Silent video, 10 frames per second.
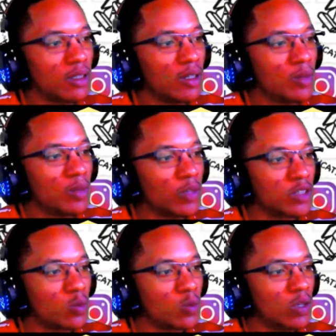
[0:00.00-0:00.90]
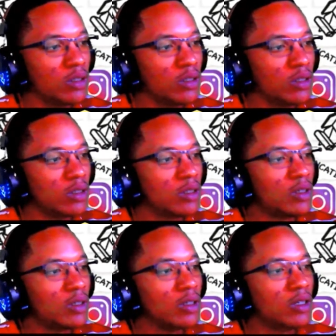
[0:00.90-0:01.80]
plus 1
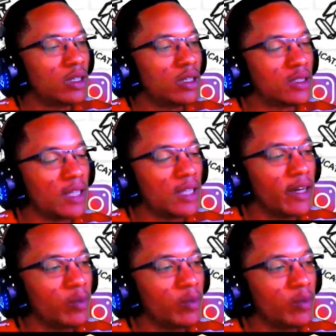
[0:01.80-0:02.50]
is 9 plus